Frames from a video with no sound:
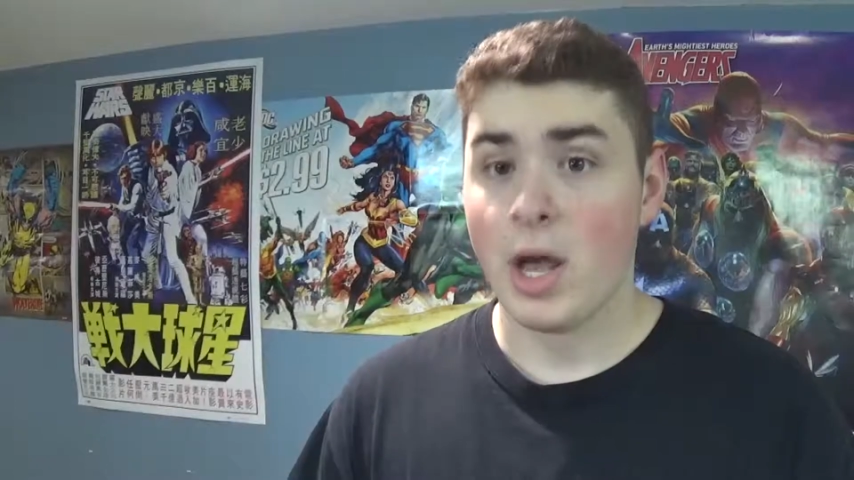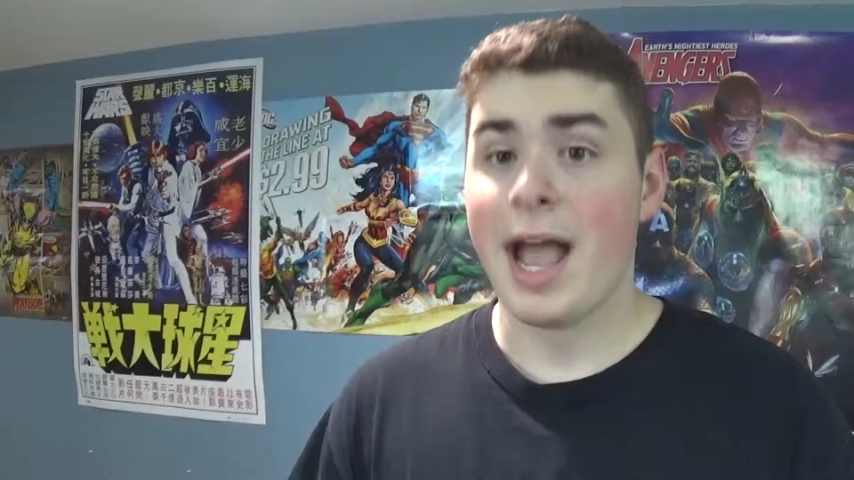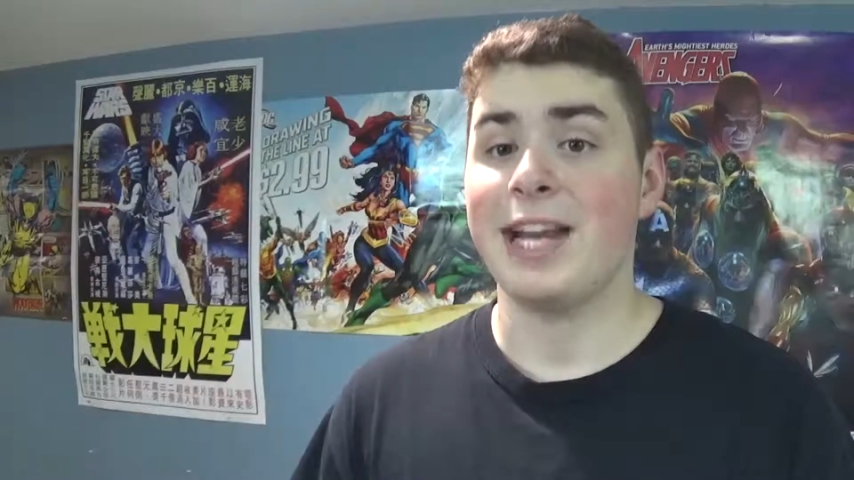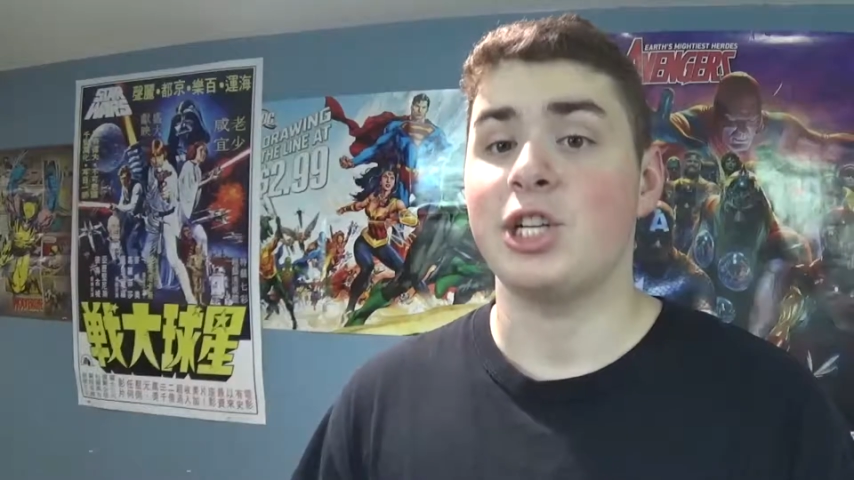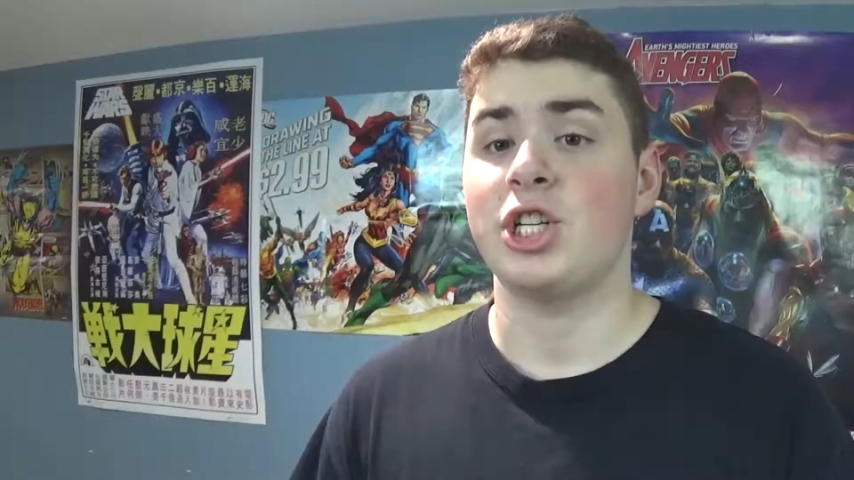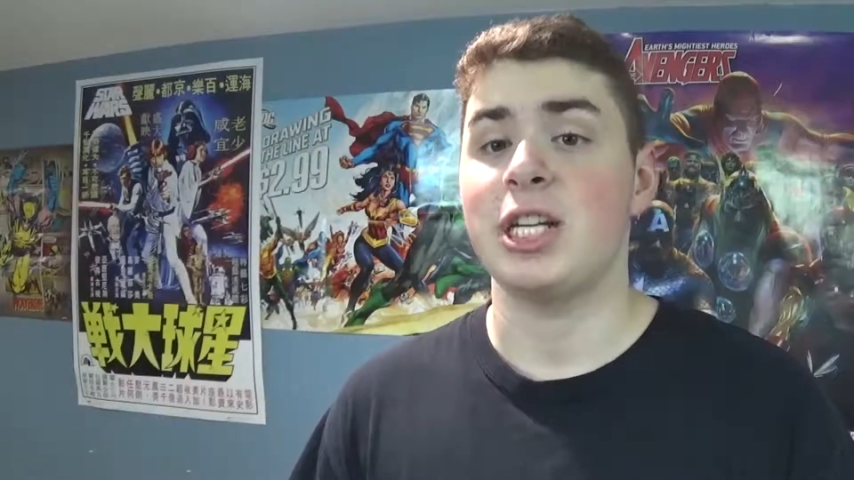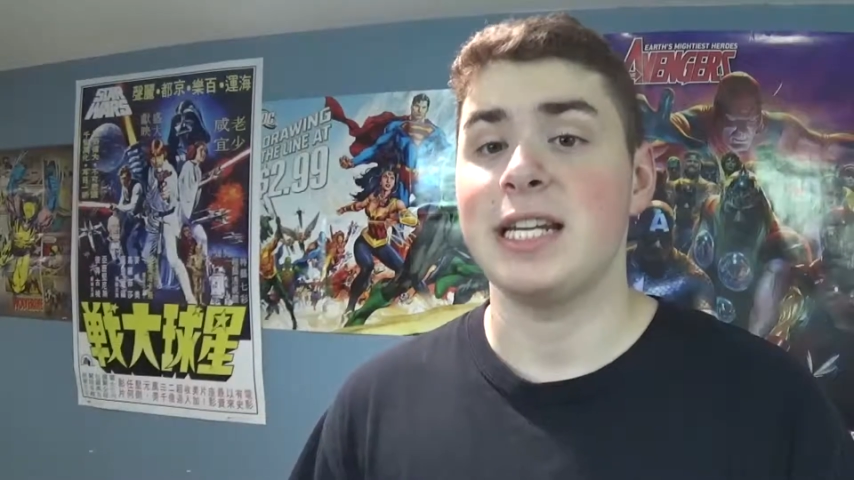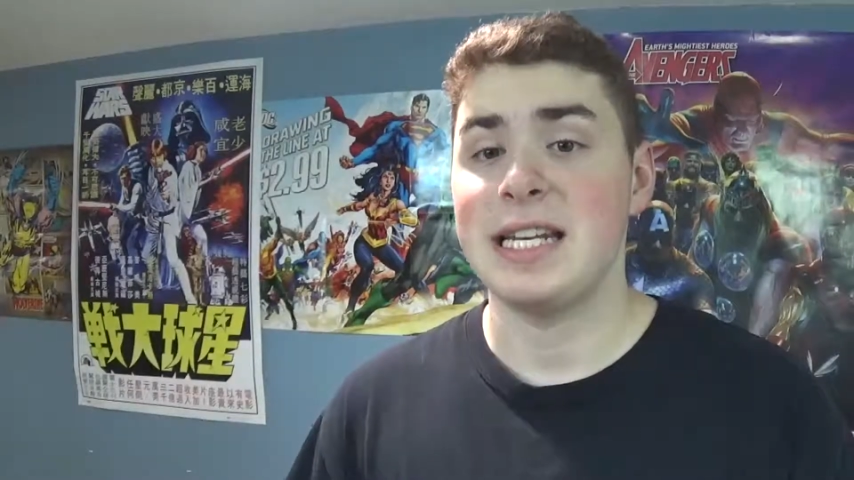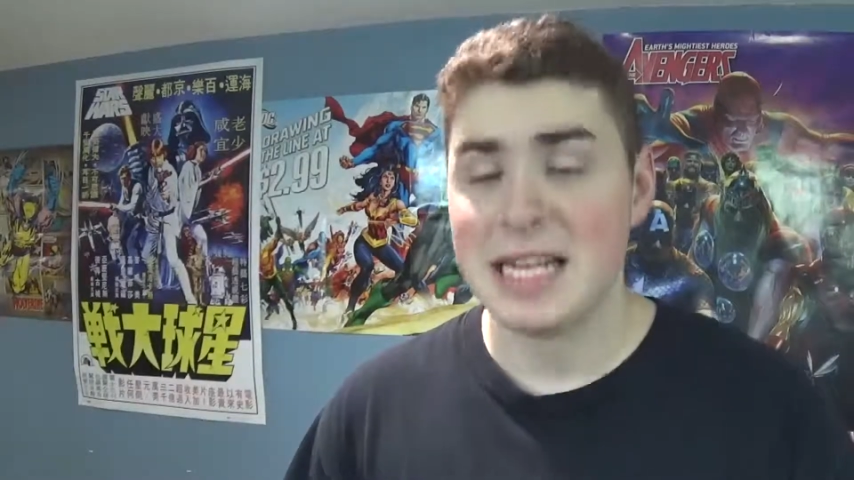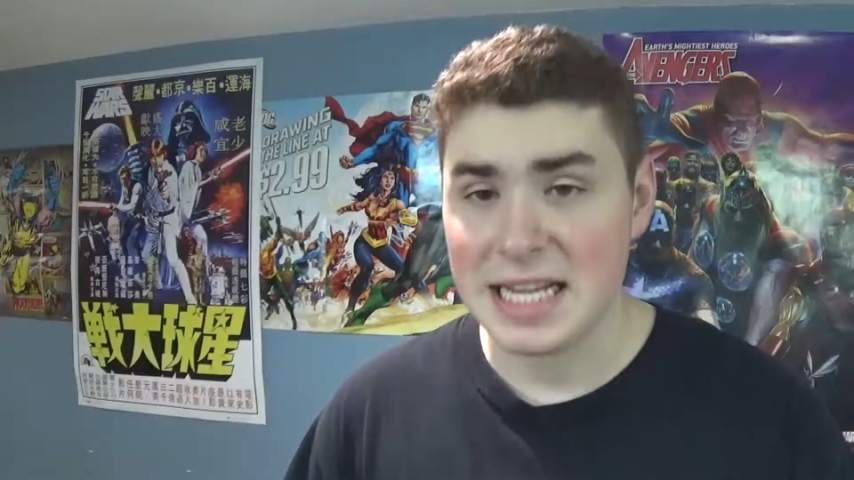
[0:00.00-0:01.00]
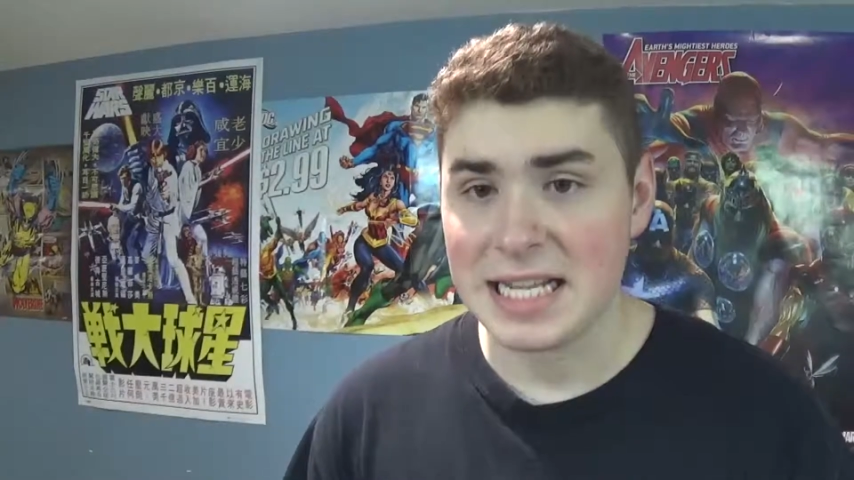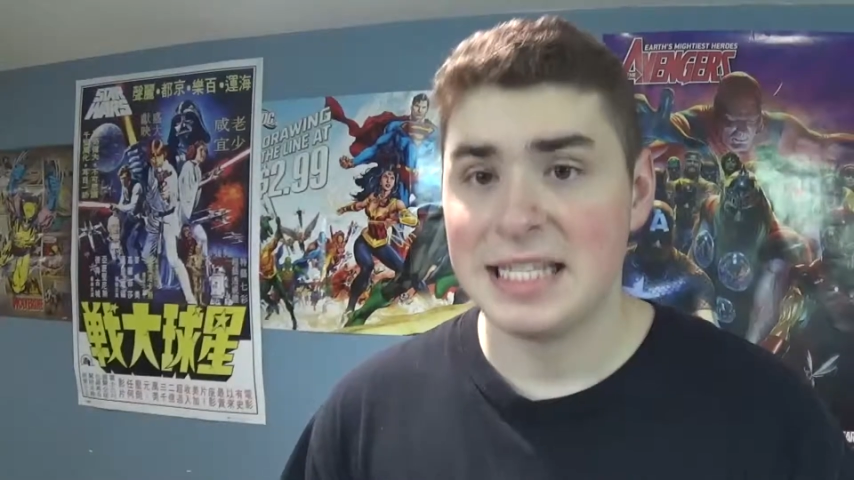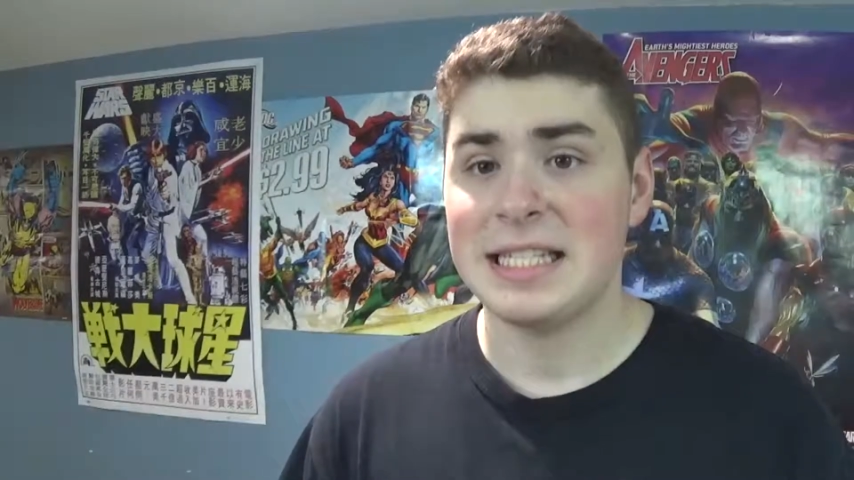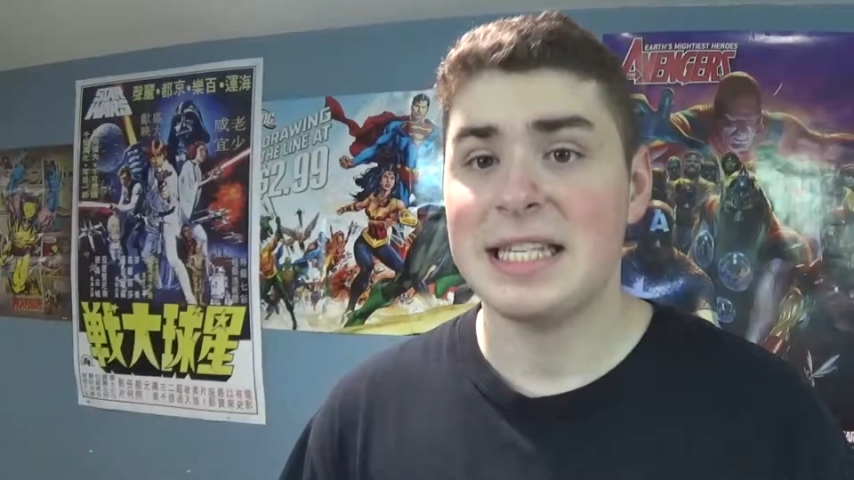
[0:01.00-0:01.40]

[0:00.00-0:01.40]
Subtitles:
and she needs